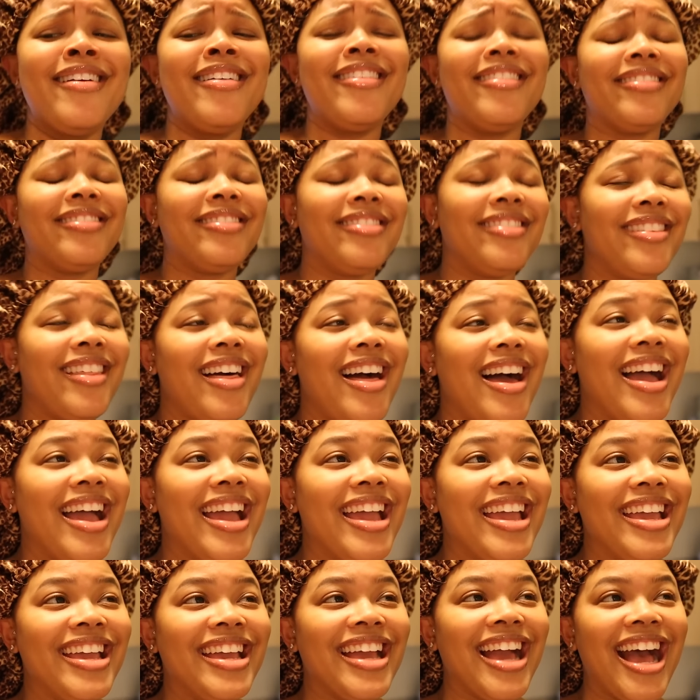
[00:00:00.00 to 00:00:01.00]

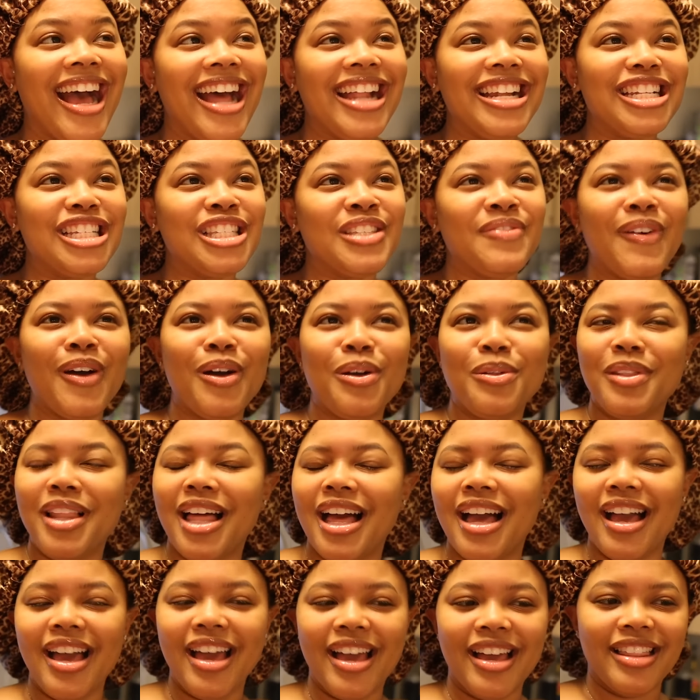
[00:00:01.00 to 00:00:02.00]
Like, I just felt
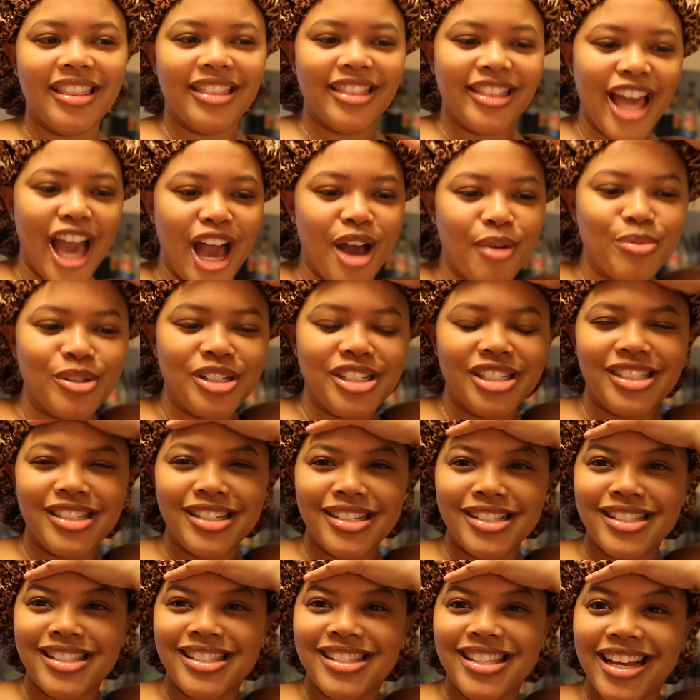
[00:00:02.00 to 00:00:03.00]
like that was
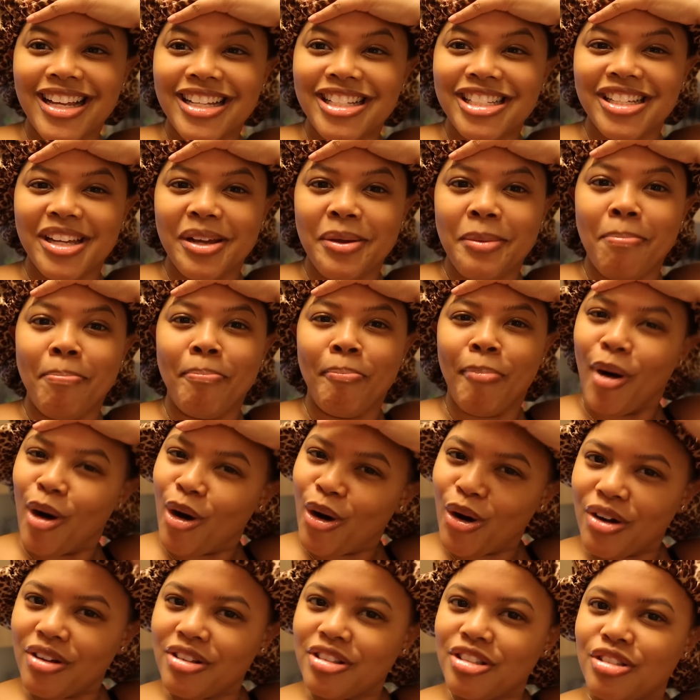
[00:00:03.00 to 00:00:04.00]
just such a
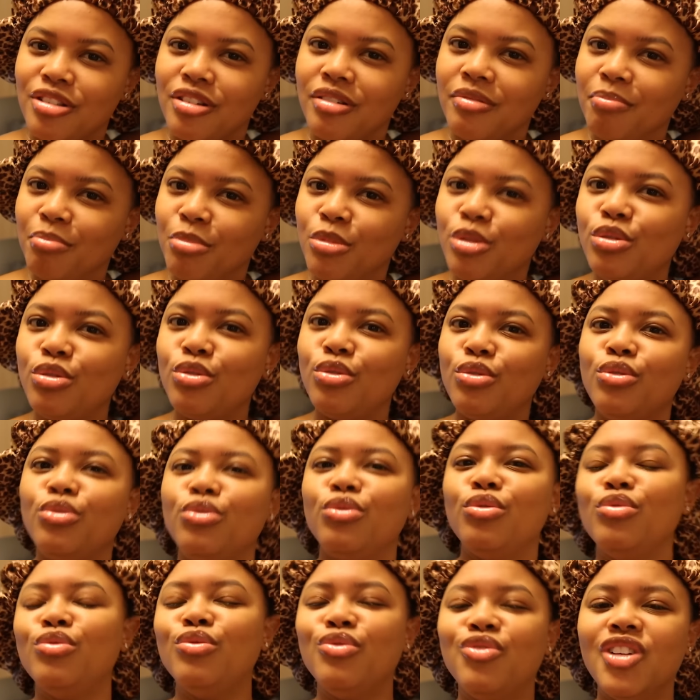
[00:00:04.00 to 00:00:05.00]
boss
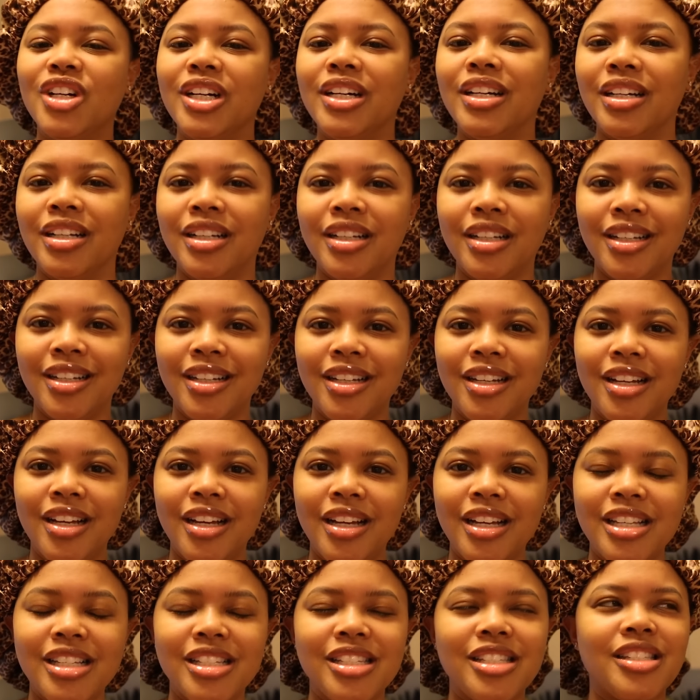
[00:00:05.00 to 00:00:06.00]
move.
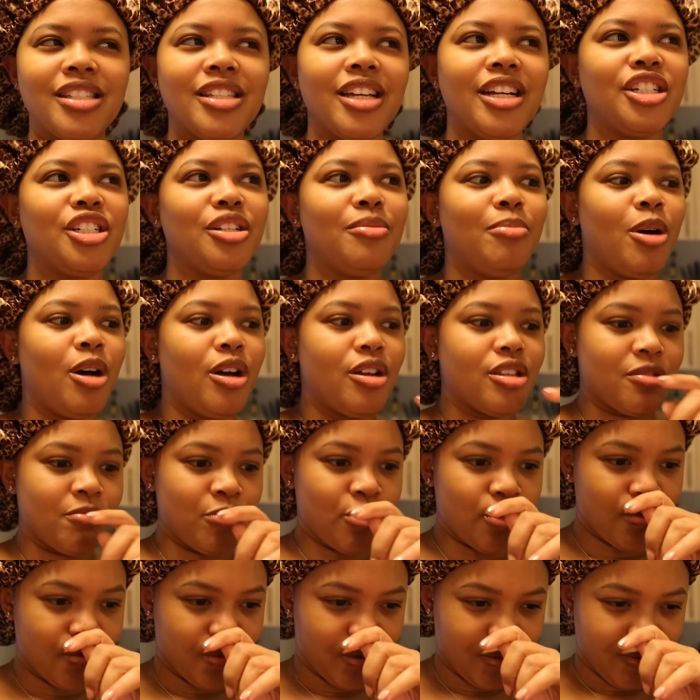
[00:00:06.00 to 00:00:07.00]
Such a boss
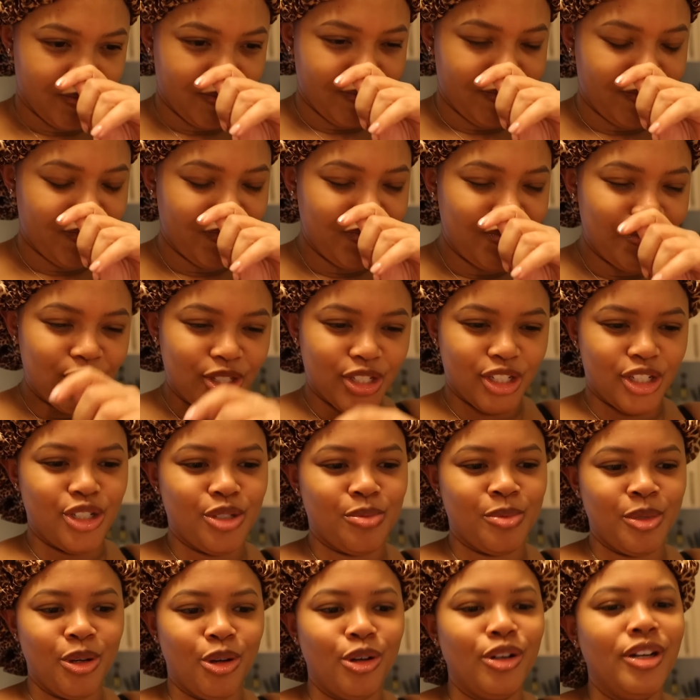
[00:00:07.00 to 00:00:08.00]
move, excuse
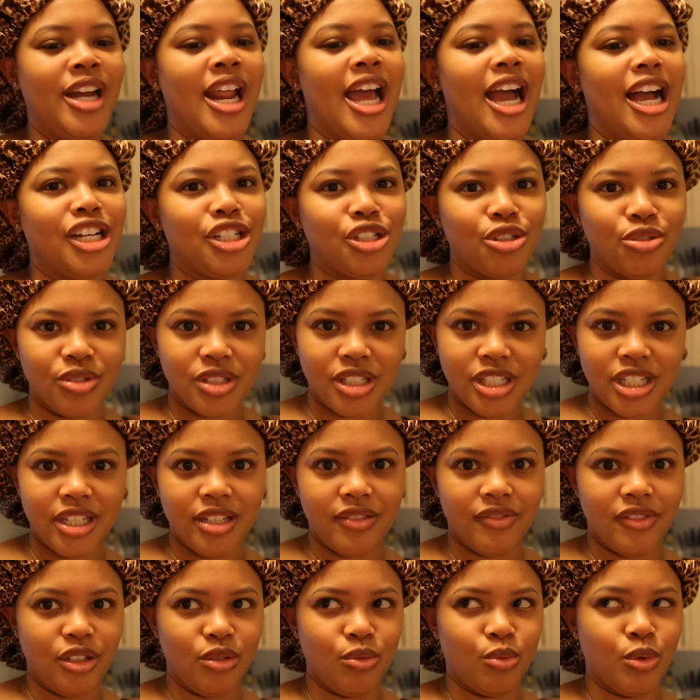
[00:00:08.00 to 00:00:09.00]
me, on national T
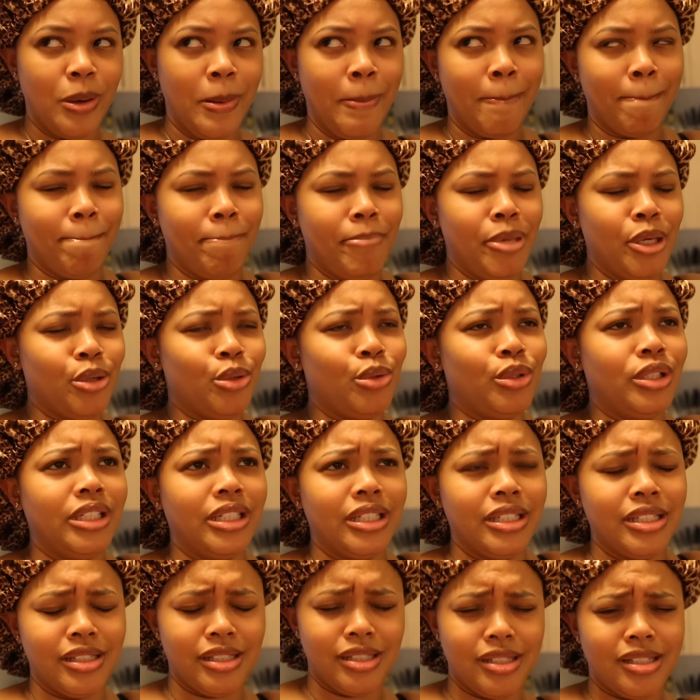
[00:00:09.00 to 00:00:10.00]
V where
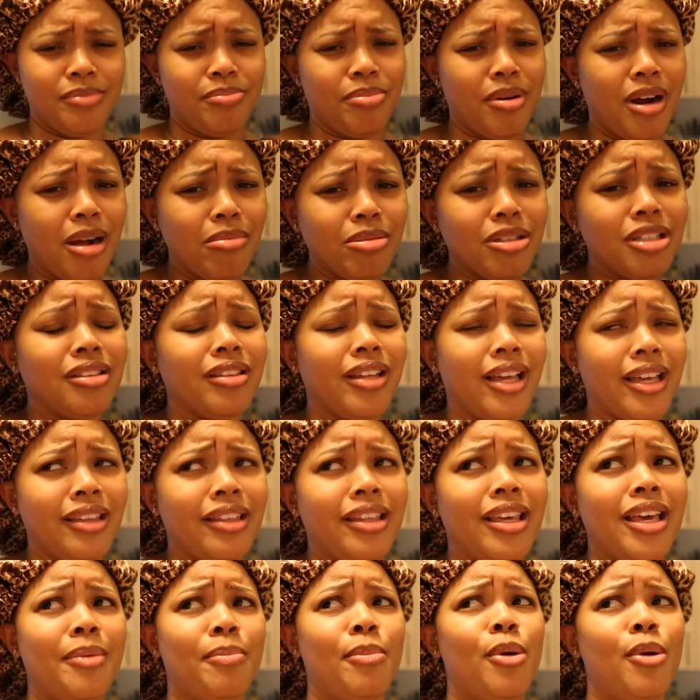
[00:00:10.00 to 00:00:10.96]
billions, probably, yeah,